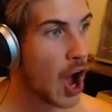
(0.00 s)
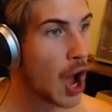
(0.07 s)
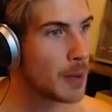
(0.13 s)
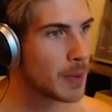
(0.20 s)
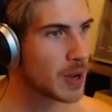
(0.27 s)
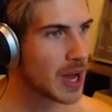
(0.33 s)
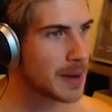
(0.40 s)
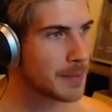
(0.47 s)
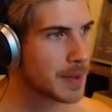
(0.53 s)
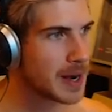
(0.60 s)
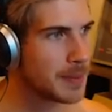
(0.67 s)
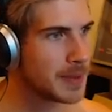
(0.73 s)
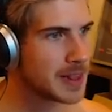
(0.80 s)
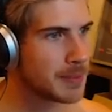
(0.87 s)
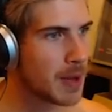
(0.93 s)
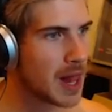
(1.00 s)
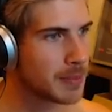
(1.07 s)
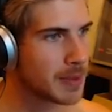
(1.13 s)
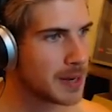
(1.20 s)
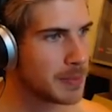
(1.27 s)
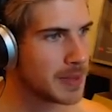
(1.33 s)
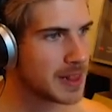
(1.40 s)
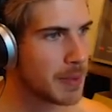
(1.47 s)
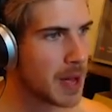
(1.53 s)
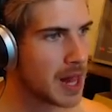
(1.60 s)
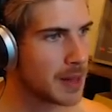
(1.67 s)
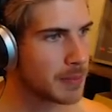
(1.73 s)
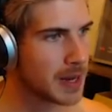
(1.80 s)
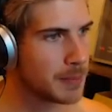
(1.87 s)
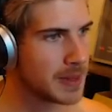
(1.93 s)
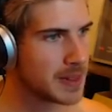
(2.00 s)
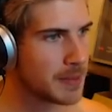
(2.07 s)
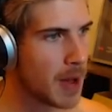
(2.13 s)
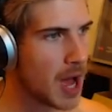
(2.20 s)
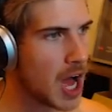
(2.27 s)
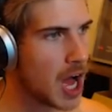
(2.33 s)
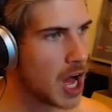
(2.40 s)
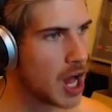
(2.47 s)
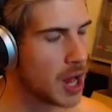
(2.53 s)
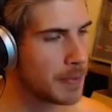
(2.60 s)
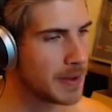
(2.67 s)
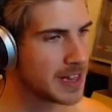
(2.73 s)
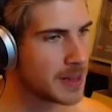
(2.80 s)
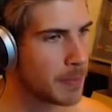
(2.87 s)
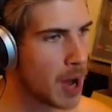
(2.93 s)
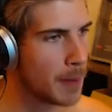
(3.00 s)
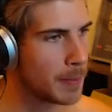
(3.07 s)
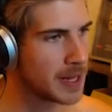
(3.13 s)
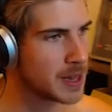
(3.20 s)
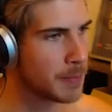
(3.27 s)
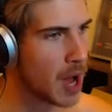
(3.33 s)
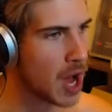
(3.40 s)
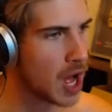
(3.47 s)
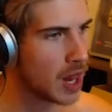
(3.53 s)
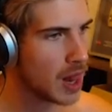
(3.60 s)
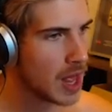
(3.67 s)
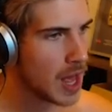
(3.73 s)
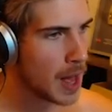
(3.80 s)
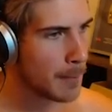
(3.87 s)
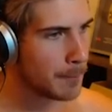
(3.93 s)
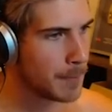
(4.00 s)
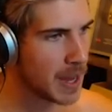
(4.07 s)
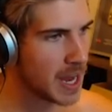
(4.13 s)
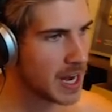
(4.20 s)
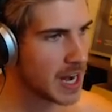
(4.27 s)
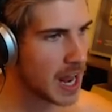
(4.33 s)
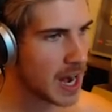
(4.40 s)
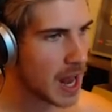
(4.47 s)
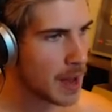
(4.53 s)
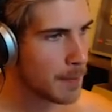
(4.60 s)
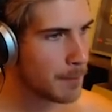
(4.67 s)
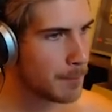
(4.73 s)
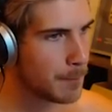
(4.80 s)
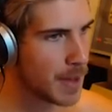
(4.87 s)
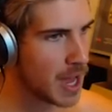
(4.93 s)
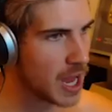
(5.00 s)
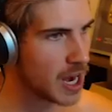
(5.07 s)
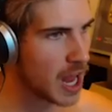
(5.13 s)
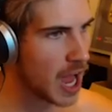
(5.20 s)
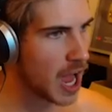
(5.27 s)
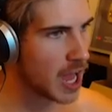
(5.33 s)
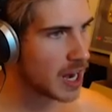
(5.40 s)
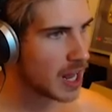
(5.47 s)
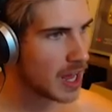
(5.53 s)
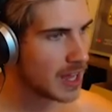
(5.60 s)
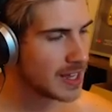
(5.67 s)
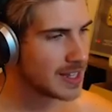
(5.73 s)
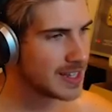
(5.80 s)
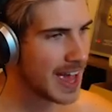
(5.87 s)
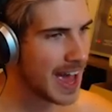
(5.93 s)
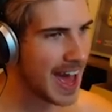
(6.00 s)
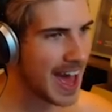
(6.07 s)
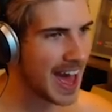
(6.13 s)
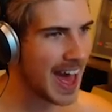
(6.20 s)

Oh my god, I'm gonna beat the ball. I'm gonna beat the ball. I'm gonna beat the ball. Beat the ball. Beat the ball. Beat it. Beat it. Yeah.